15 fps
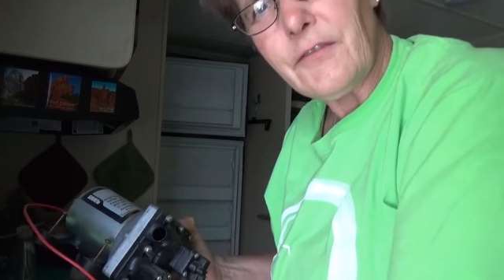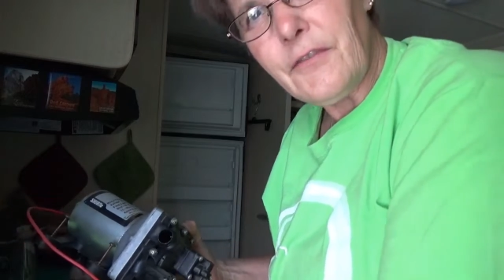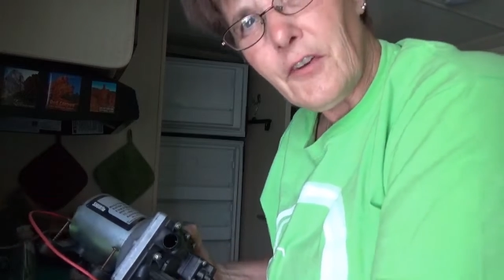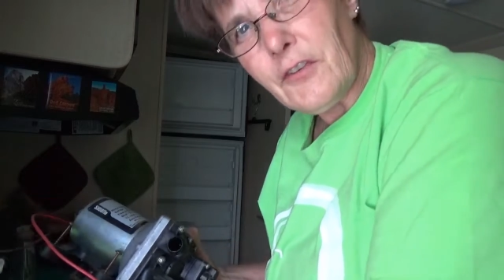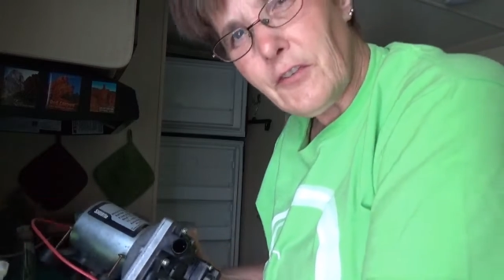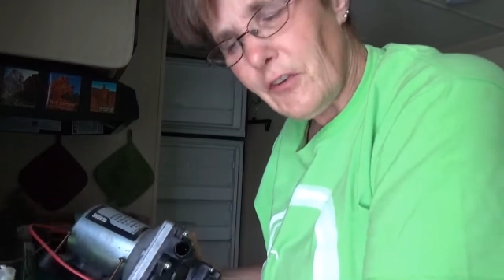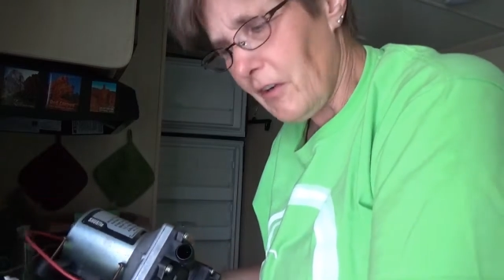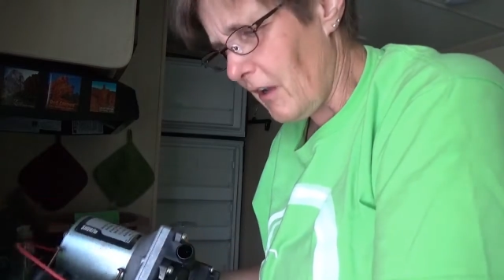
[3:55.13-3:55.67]

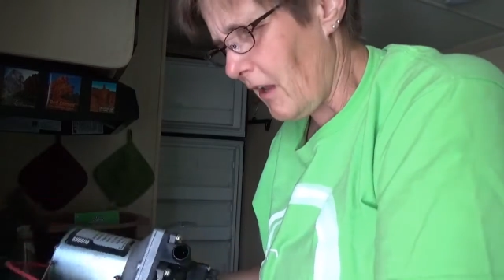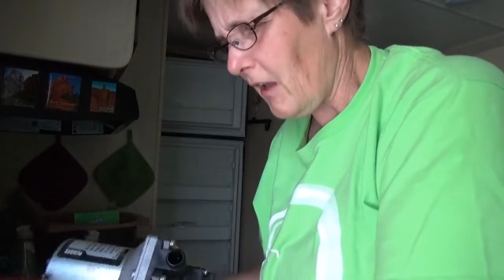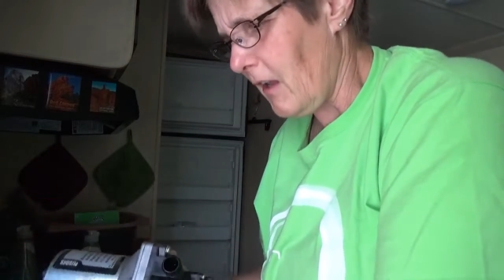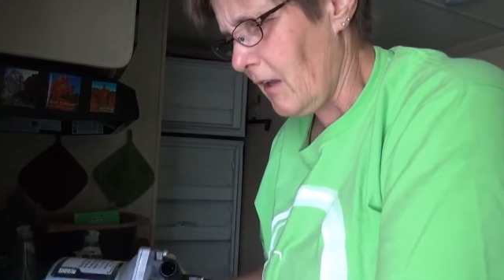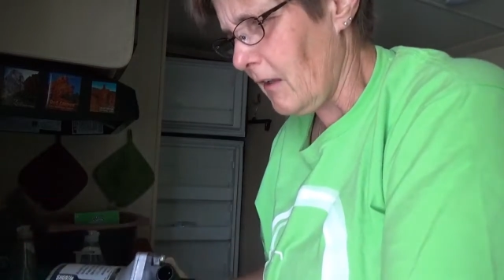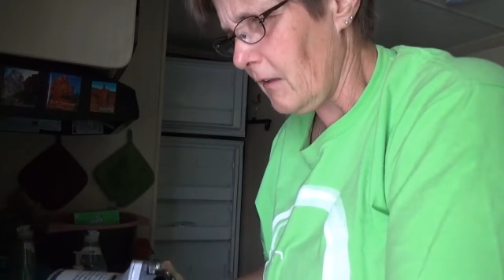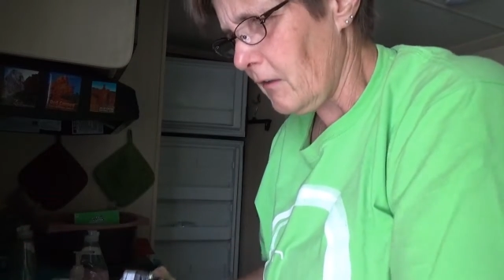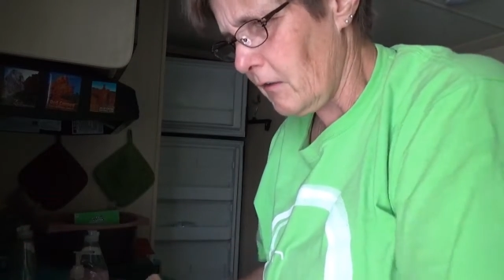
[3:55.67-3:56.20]
filter
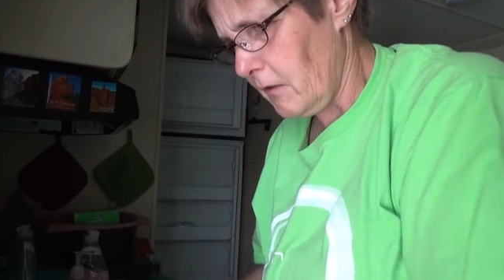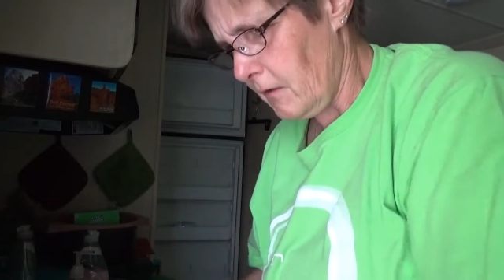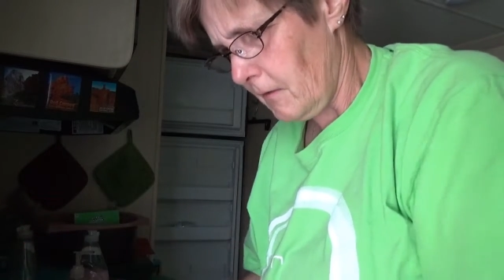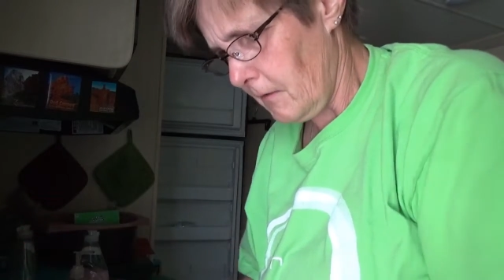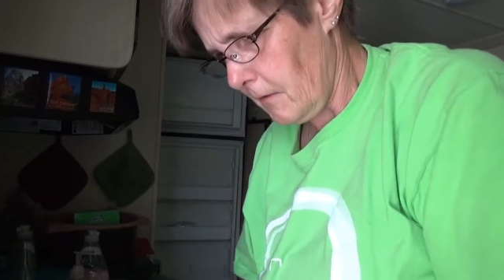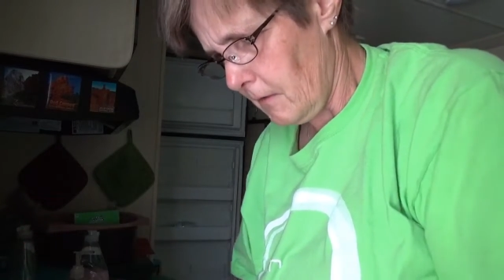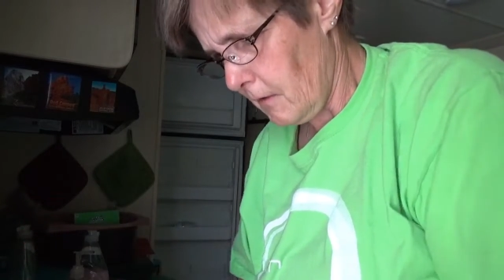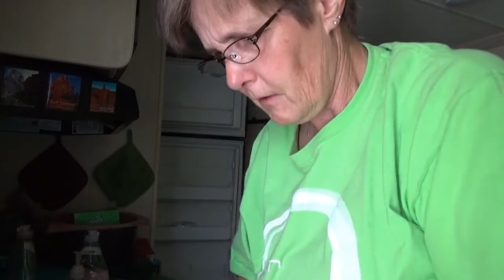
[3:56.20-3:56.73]
and
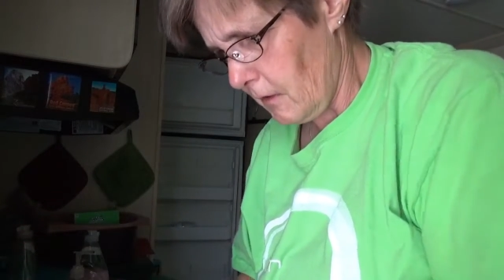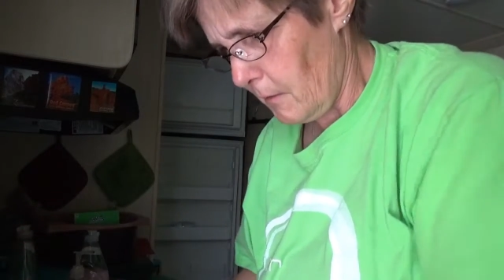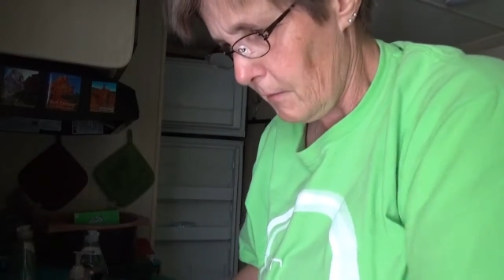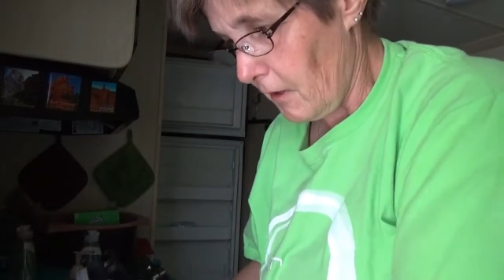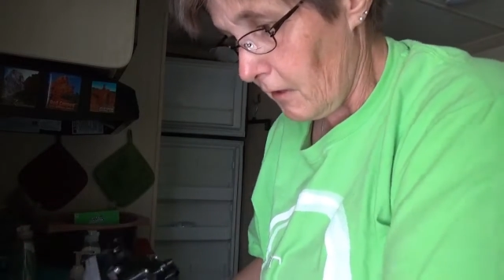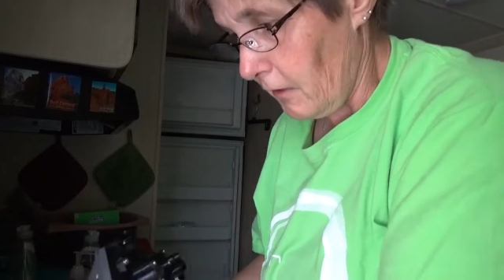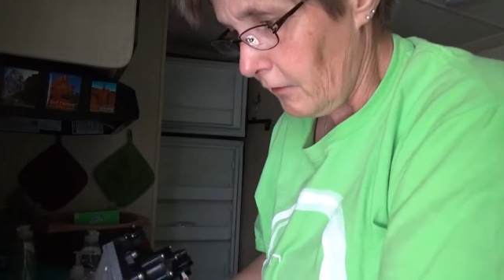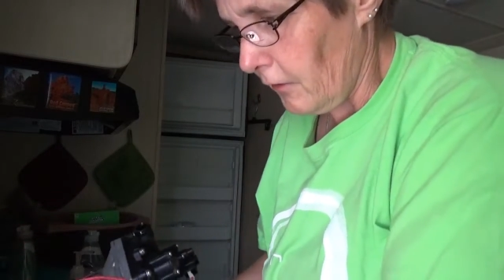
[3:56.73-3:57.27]
let
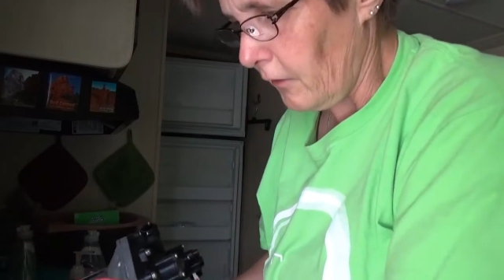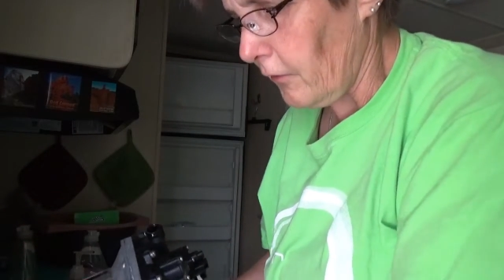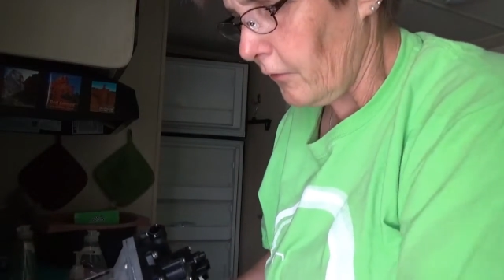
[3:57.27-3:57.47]
me get these other